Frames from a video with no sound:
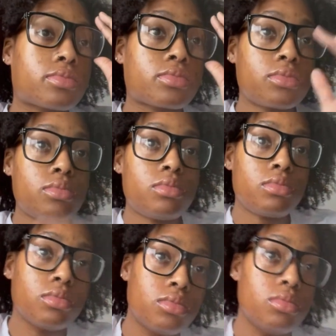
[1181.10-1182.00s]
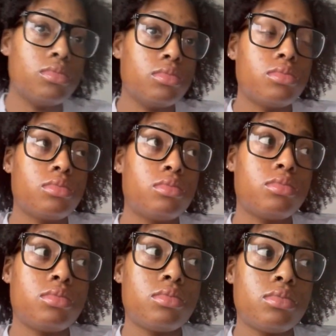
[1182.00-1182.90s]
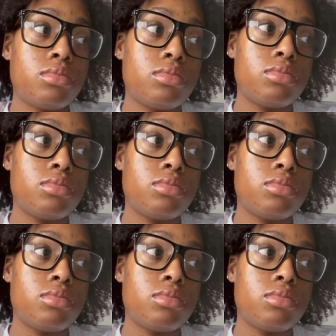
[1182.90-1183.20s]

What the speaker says: No one is speaking in this clip.